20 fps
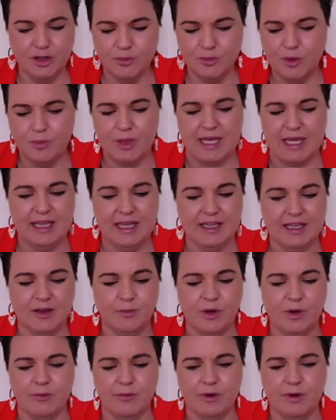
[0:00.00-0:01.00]
being and
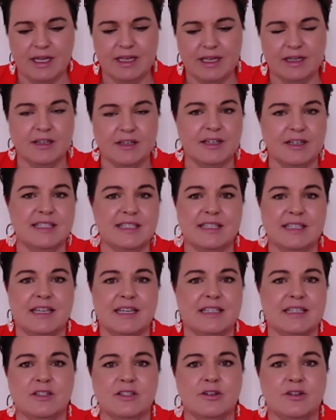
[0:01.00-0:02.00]
we're recognising their
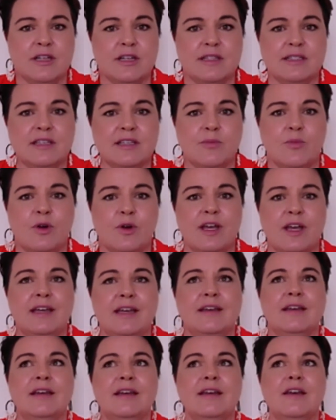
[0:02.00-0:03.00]
strengths and we're,
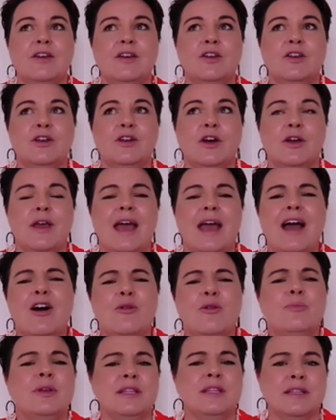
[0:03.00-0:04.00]
you know,
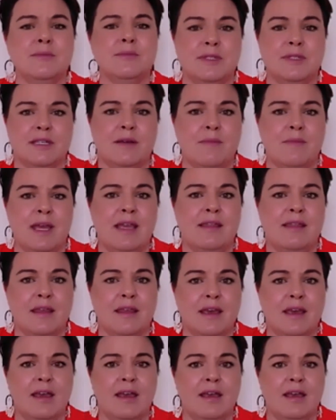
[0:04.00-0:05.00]
helping them to meet
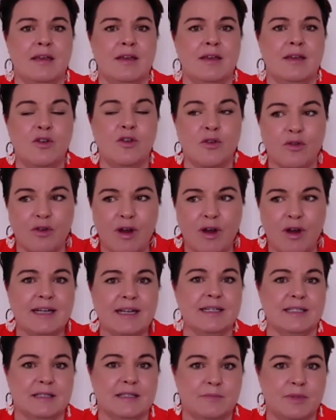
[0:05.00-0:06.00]
their
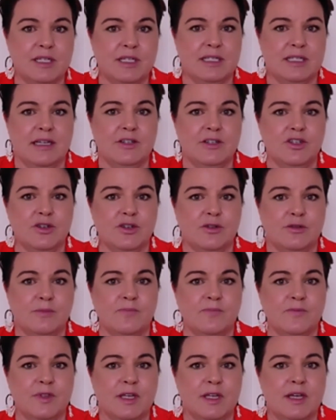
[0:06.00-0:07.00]
greatest potential.
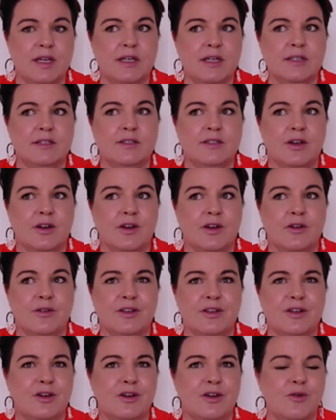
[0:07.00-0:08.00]
So, you
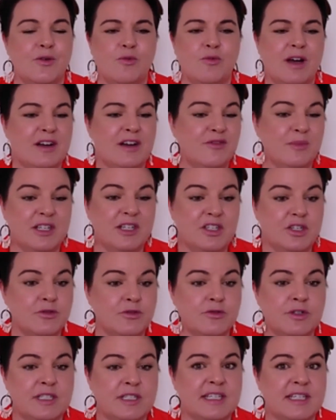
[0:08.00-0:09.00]
know, one of my
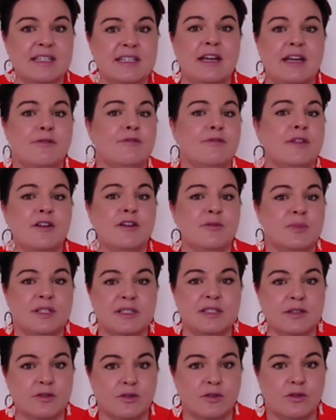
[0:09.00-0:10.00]
children doesn't have therapies
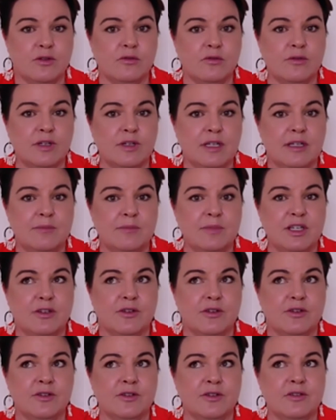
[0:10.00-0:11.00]
at all
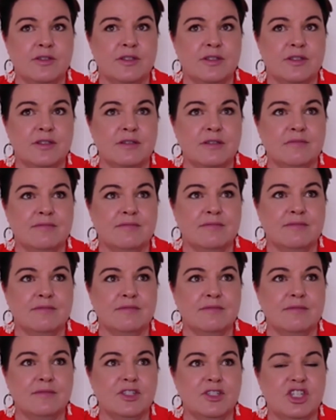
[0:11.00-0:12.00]
because
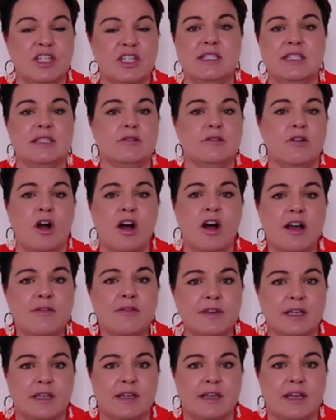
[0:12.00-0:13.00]
she's
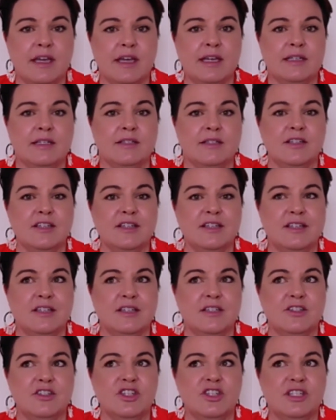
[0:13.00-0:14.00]
thriving and
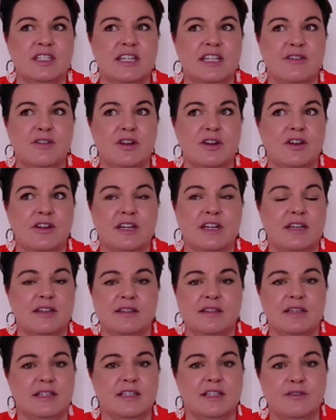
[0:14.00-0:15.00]
she's never known
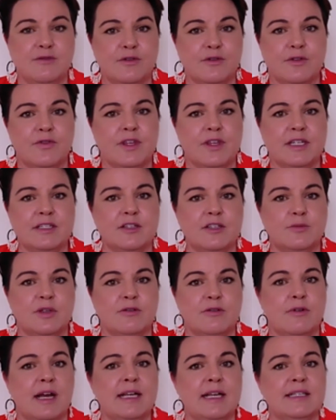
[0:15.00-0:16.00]
anything different than to be
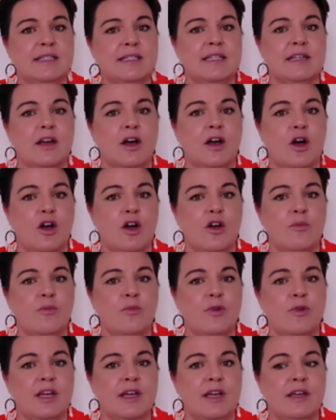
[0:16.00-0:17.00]
raised in a home
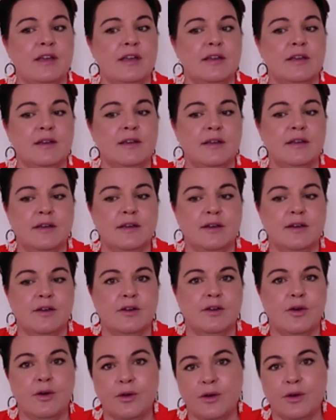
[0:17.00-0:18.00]
where
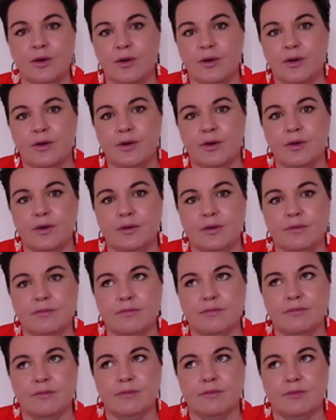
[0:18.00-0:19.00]
her
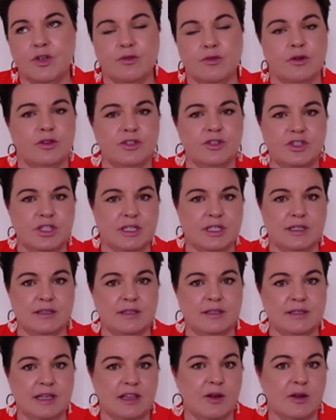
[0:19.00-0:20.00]
neurology is
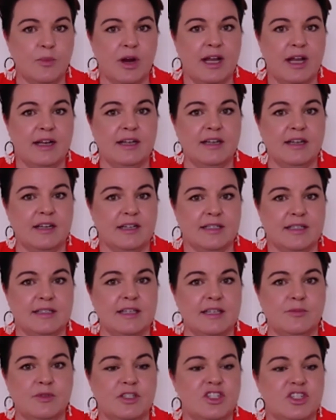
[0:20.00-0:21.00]
celebrated and
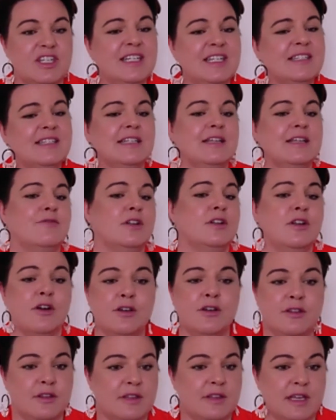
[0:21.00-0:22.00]
accepted. She doesn't even know
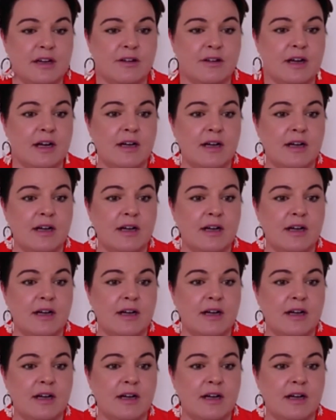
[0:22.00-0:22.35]
that there are